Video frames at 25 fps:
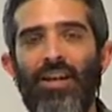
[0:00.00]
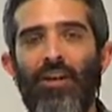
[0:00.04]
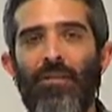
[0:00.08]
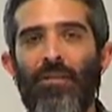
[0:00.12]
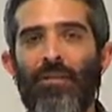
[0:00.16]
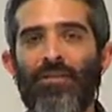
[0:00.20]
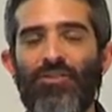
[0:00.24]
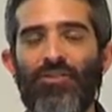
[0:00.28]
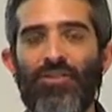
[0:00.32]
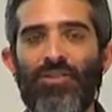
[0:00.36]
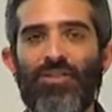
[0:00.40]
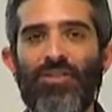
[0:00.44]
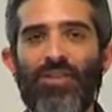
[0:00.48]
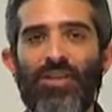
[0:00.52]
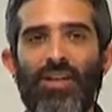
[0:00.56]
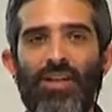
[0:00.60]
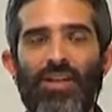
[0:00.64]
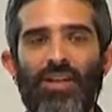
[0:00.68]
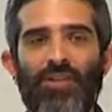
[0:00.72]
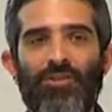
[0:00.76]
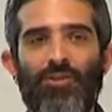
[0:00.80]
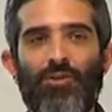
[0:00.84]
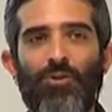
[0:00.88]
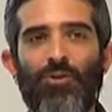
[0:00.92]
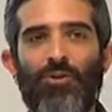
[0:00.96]
that just
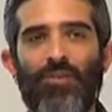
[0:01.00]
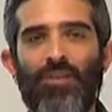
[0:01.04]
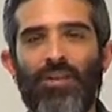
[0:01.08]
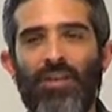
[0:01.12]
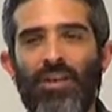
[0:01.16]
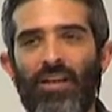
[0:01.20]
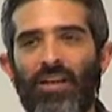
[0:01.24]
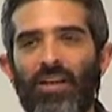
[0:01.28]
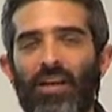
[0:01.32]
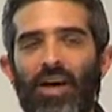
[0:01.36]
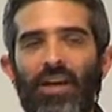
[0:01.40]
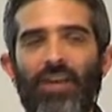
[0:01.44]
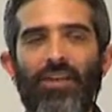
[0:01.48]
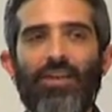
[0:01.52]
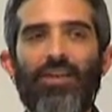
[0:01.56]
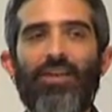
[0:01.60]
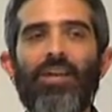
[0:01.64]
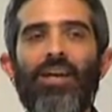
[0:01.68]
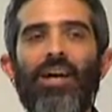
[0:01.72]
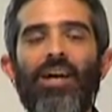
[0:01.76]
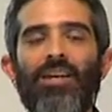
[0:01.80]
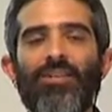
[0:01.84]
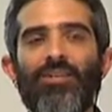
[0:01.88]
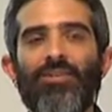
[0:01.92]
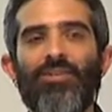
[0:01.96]
sort of
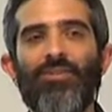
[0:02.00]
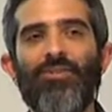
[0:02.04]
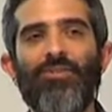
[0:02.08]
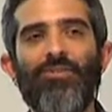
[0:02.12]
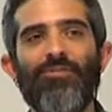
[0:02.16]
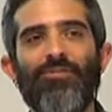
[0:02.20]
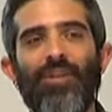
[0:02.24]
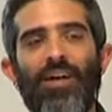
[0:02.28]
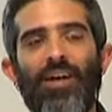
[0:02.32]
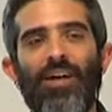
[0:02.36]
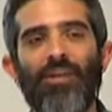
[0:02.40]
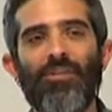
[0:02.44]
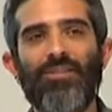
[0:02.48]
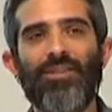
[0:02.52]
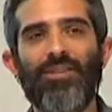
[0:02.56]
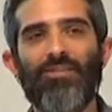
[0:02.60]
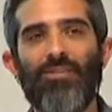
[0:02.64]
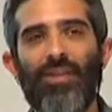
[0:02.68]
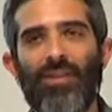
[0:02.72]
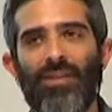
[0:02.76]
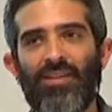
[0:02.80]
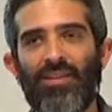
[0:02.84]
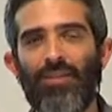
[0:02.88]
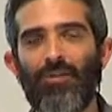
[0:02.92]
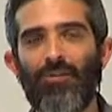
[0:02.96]
canonicalizes your files to
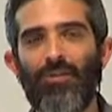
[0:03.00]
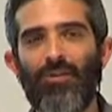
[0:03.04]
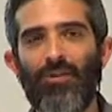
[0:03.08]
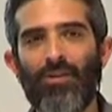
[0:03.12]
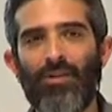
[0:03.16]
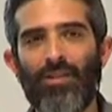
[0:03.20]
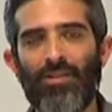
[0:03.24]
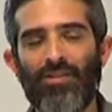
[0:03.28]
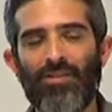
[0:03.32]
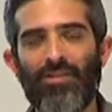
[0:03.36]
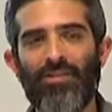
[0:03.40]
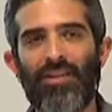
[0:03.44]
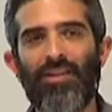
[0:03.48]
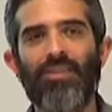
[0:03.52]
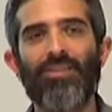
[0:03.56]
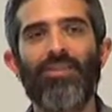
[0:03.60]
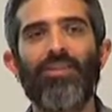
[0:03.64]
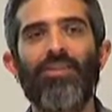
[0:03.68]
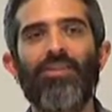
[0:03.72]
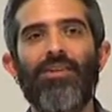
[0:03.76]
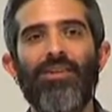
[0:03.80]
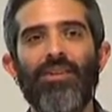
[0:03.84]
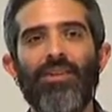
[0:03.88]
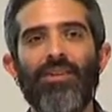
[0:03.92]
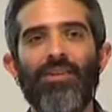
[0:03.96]
make them look
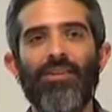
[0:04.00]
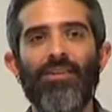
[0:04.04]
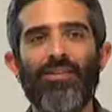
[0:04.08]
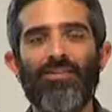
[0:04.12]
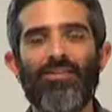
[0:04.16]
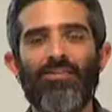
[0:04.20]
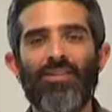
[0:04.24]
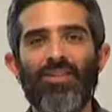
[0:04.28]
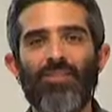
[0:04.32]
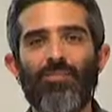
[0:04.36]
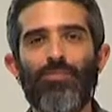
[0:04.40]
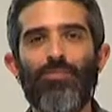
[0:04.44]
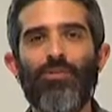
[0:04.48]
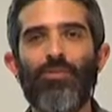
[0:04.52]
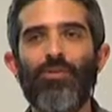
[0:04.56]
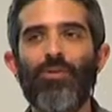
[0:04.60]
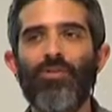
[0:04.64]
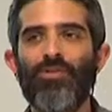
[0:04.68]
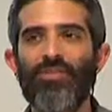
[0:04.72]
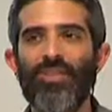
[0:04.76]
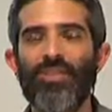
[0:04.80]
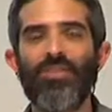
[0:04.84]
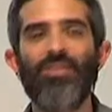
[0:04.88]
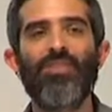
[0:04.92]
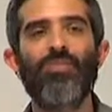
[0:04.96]
in a simple
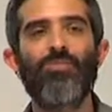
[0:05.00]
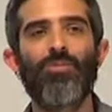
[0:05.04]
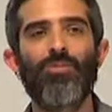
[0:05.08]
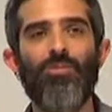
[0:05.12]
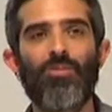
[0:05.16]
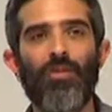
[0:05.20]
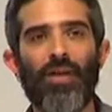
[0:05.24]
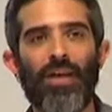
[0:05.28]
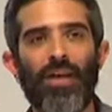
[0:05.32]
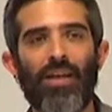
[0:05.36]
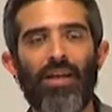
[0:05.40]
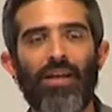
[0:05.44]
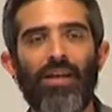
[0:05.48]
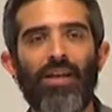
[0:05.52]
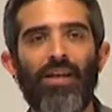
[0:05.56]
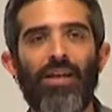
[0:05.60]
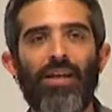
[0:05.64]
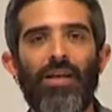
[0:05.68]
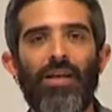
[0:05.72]
and sensible way.